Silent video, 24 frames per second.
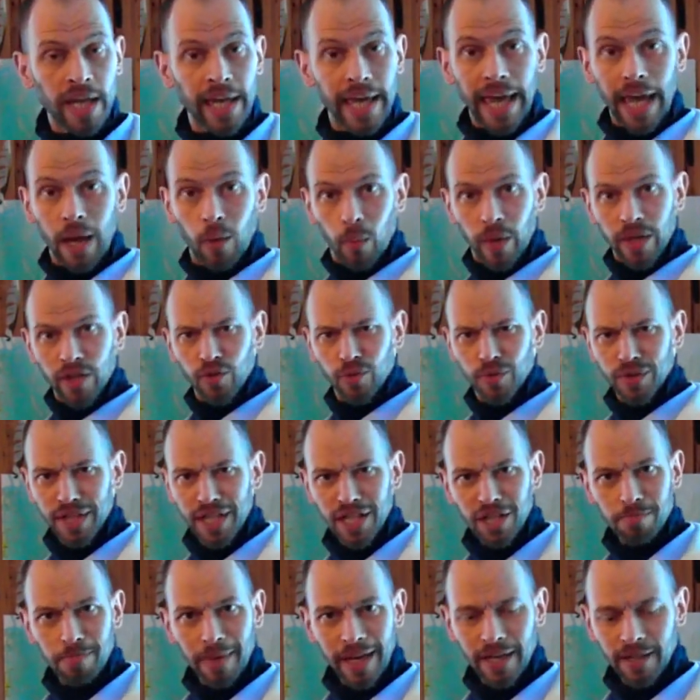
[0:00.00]
And when your
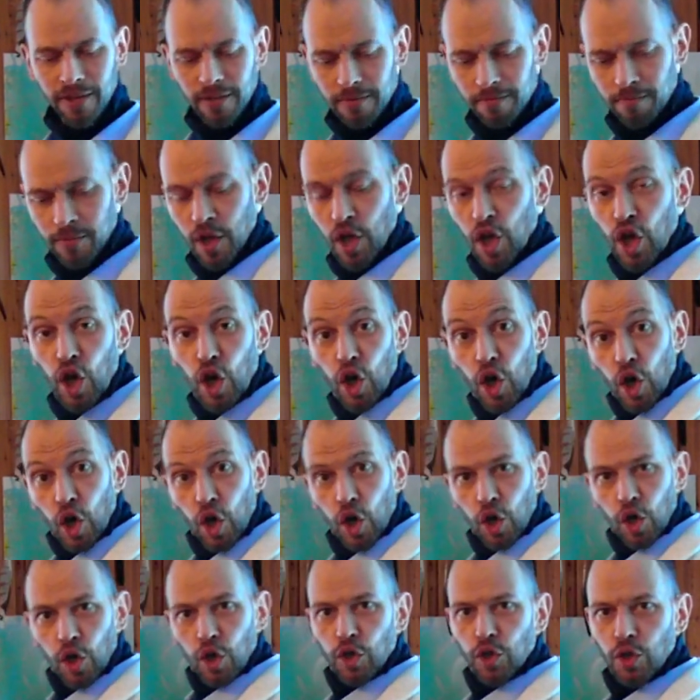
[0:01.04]
knees bend,
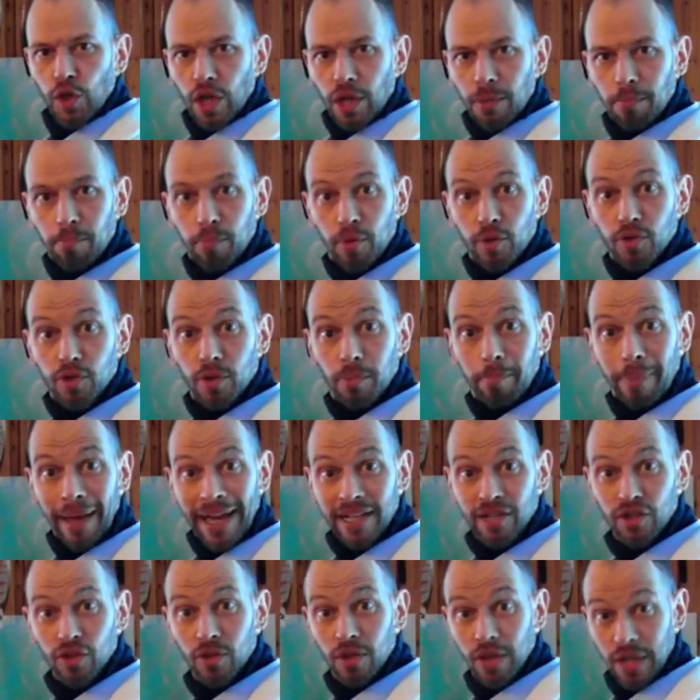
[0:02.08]
you can put your back
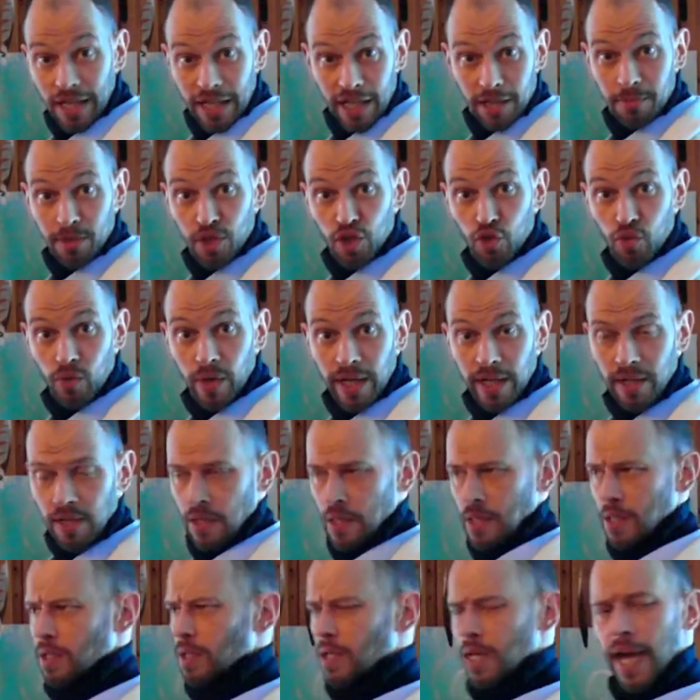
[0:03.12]
a little bit straight
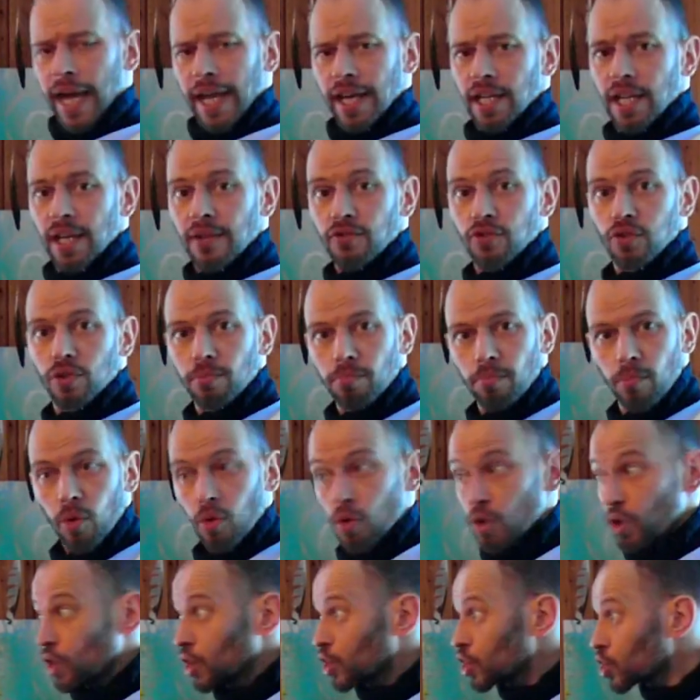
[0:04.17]
and it gives you
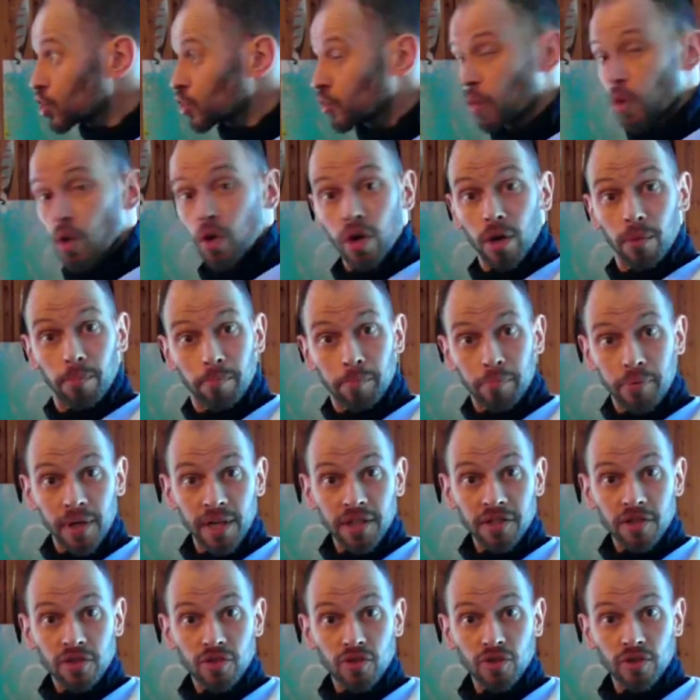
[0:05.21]
more stronger
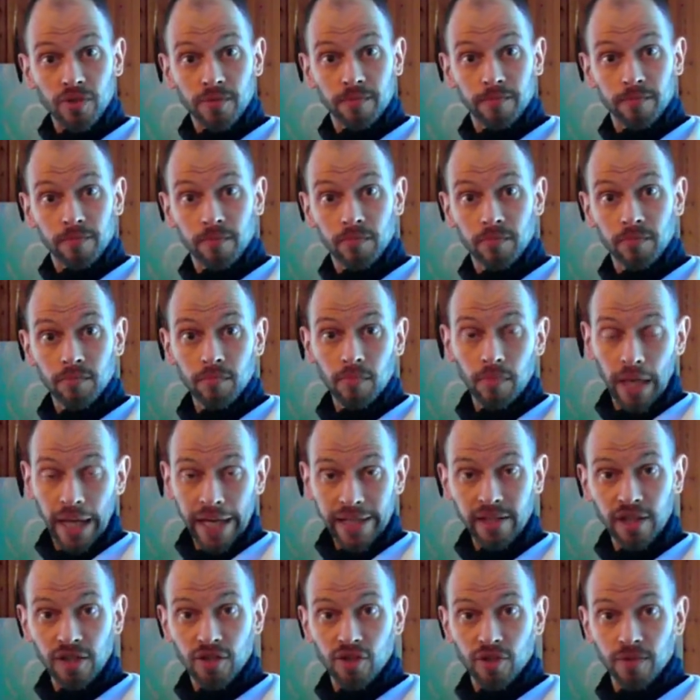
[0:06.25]
presence, like
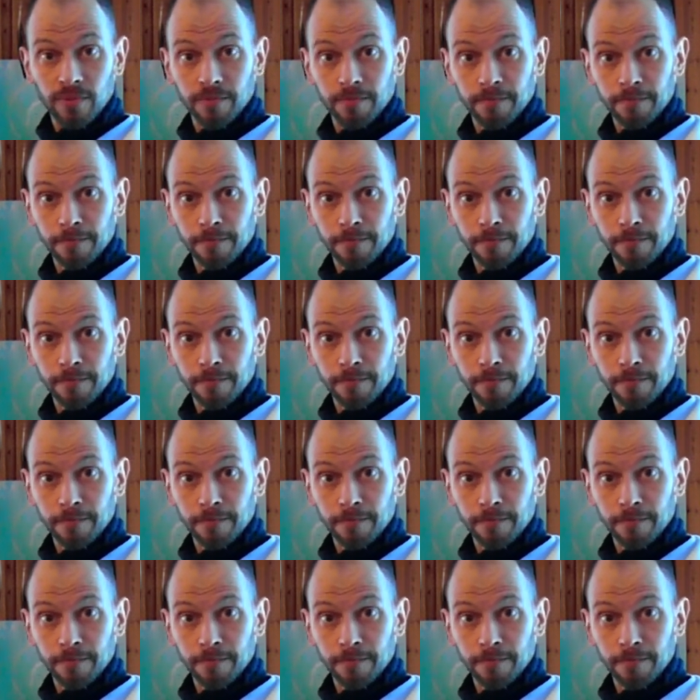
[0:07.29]
this.